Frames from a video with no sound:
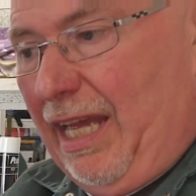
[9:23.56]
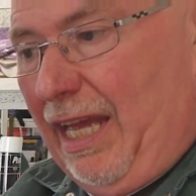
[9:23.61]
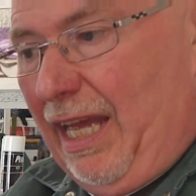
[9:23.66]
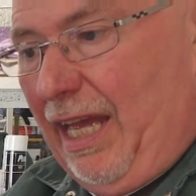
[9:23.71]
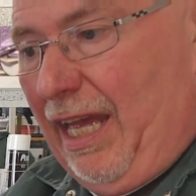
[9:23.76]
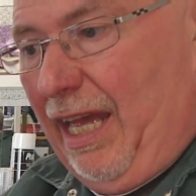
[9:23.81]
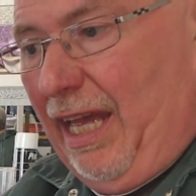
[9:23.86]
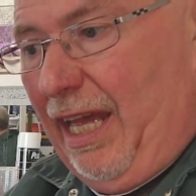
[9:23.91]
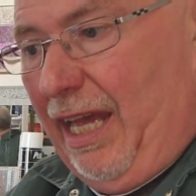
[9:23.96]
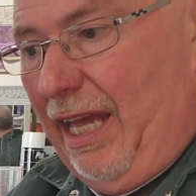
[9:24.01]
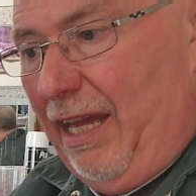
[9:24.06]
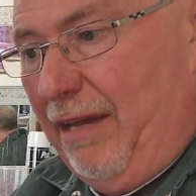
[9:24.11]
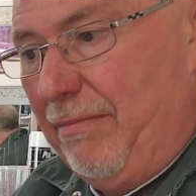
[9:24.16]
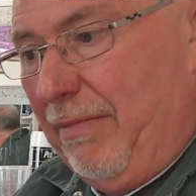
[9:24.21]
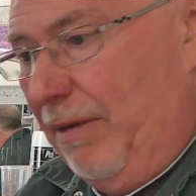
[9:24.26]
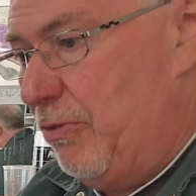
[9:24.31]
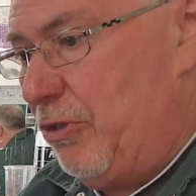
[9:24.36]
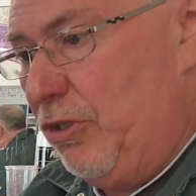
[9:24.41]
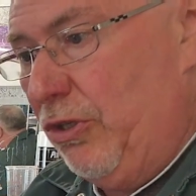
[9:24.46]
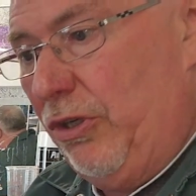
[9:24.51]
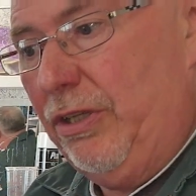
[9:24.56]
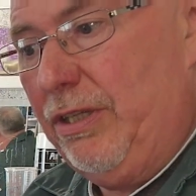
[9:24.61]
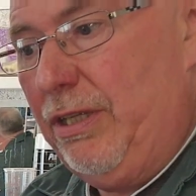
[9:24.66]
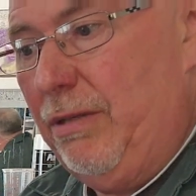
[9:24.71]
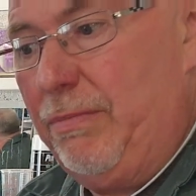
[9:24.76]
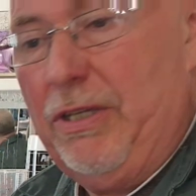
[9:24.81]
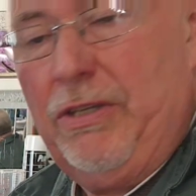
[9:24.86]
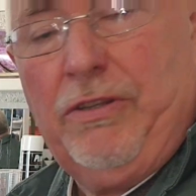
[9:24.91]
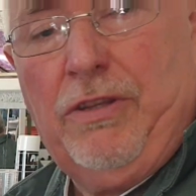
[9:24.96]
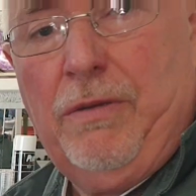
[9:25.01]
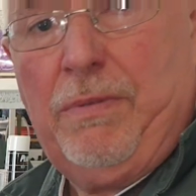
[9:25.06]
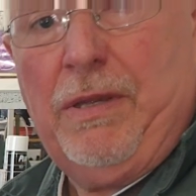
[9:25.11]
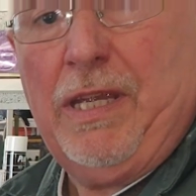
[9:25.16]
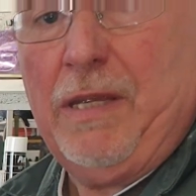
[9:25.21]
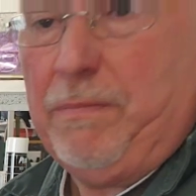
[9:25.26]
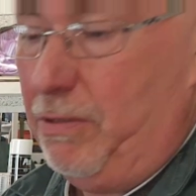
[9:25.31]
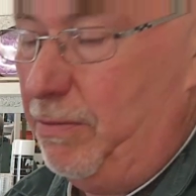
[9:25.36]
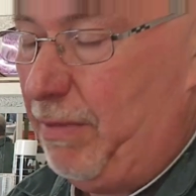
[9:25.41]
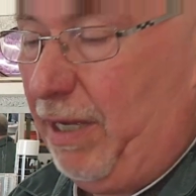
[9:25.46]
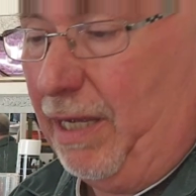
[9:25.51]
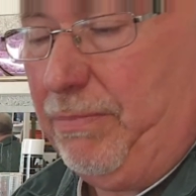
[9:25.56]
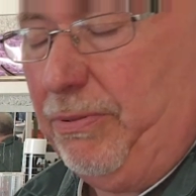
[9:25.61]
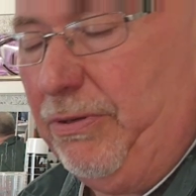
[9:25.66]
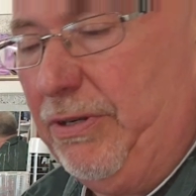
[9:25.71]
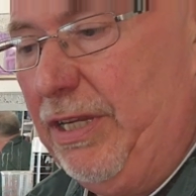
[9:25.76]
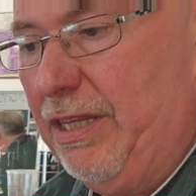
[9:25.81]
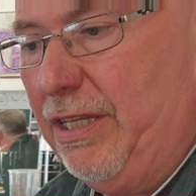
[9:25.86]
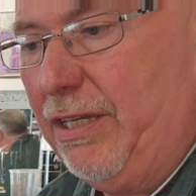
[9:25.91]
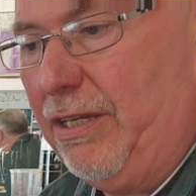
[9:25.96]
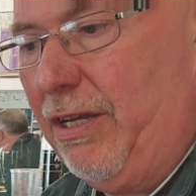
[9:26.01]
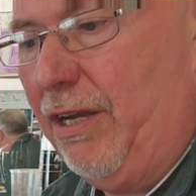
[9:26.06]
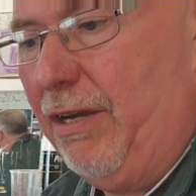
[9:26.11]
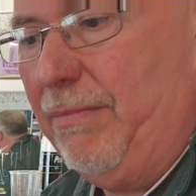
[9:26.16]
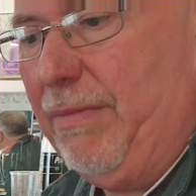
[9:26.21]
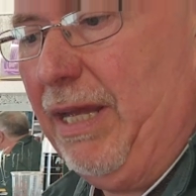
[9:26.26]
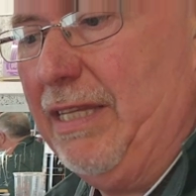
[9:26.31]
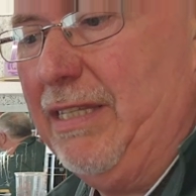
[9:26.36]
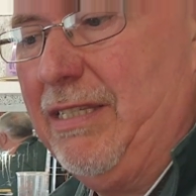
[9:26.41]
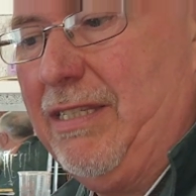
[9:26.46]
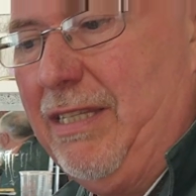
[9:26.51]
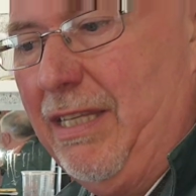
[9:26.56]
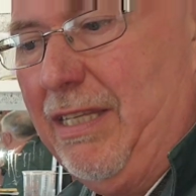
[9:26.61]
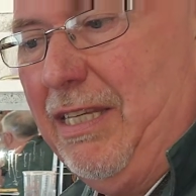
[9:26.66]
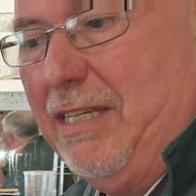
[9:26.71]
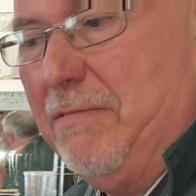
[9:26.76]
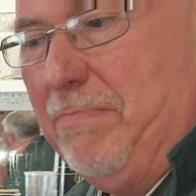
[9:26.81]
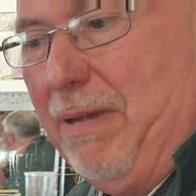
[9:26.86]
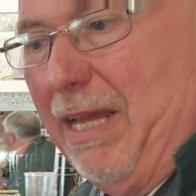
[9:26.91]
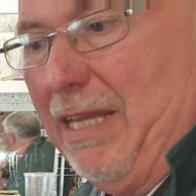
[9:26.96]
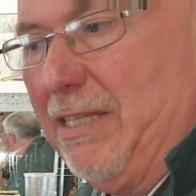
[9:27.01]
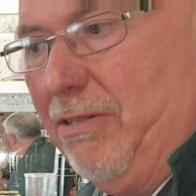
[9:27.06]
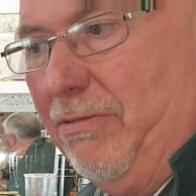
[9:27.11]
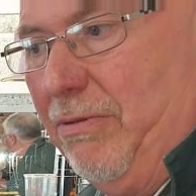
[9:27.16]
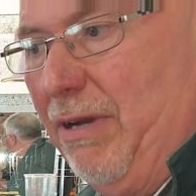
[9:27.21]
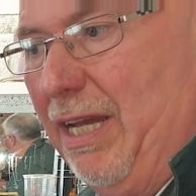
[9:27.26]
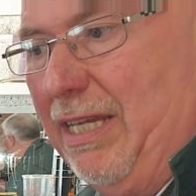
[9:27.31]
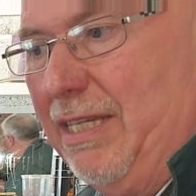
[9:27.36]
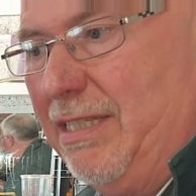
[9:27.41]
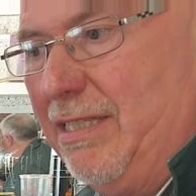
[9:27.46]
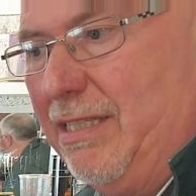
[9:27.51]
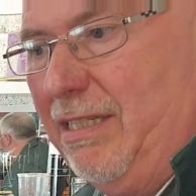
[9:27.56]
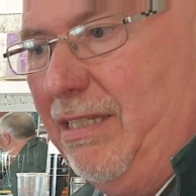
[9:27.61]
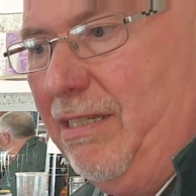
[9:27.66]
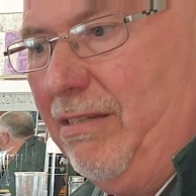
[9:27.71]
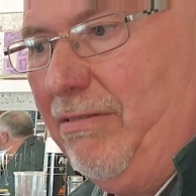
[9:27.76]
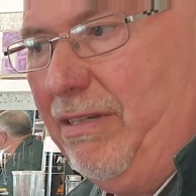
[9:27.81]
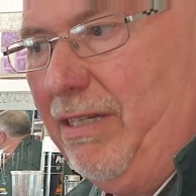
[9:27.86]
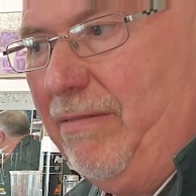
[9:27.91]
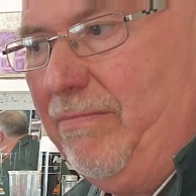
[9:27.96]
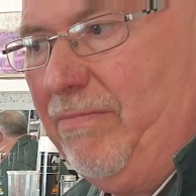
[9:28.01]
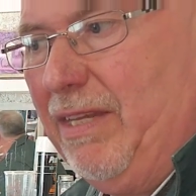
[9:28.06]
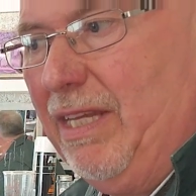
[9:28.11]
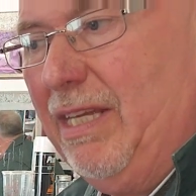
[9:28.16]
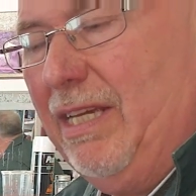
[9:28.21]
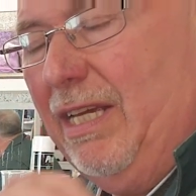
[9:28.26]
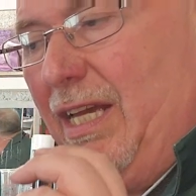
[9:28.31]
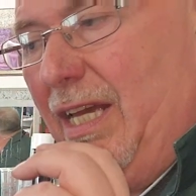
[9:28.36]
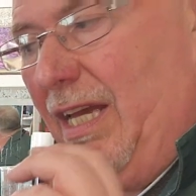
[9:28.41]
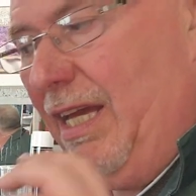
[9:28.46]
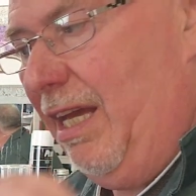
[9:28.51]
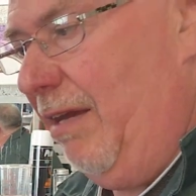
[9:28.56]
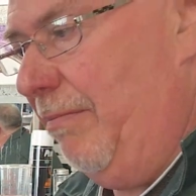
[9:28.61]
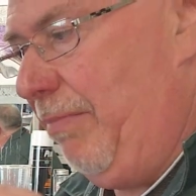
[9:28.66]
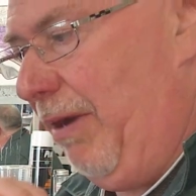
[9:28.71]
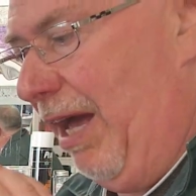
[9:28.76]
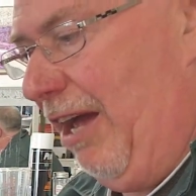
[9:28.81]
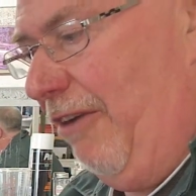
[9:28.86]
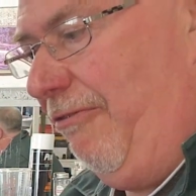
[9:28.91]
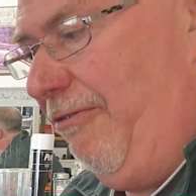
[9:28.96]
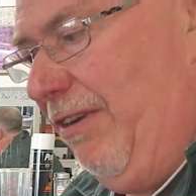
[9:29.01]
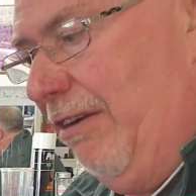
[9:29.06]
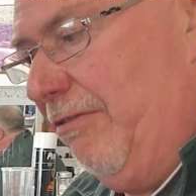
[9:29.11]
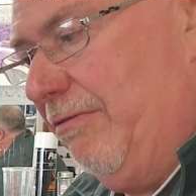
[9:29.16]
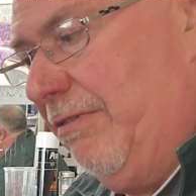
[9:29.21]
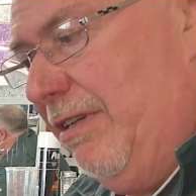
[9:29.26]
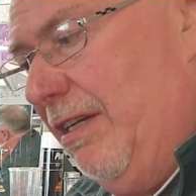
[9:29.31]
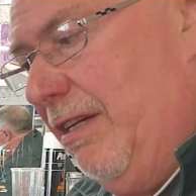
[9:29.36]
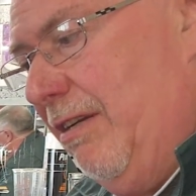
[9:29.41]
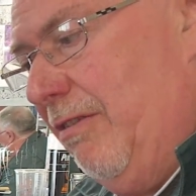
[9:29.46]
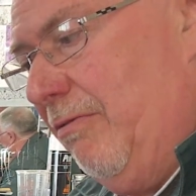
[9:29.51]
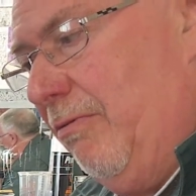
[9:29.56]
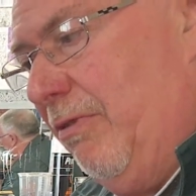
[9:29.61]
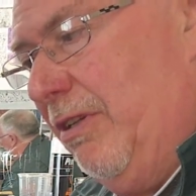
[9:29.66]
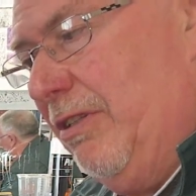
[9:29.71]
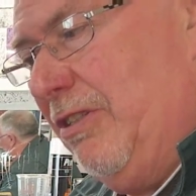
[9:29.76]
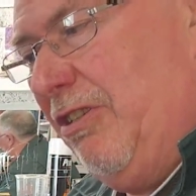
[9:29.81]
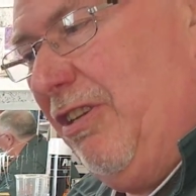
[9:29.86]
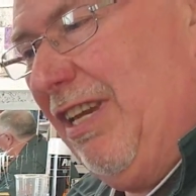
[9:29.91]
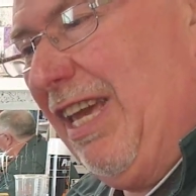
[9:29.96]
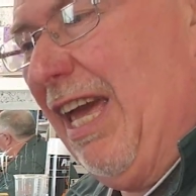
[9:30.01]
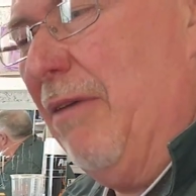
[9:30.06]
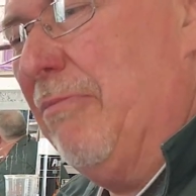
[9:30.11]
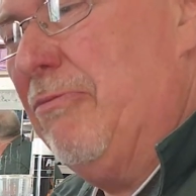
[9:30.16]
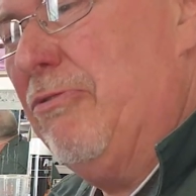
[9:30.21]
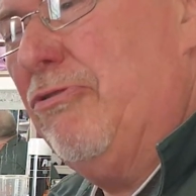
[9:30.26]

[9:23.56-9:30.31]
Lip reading: I'm sure there'll be other people who might put in the comments that there's better ways to do it. But I found once you get them